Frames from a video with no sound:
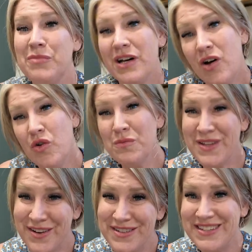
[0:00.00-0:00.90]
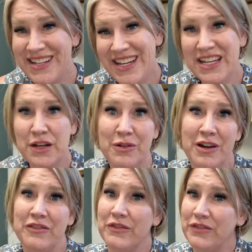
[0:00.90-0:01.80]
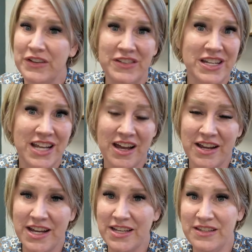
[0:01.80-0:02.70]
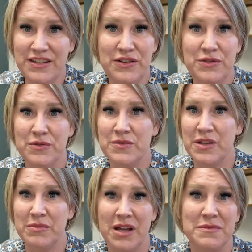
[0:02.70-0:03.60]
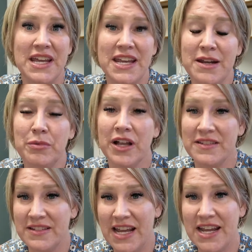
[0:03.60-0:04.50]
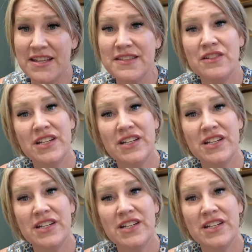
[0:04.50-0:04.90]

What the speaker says: but homes are sitting anywhere from 59 to sometimes 80 plus days, and they're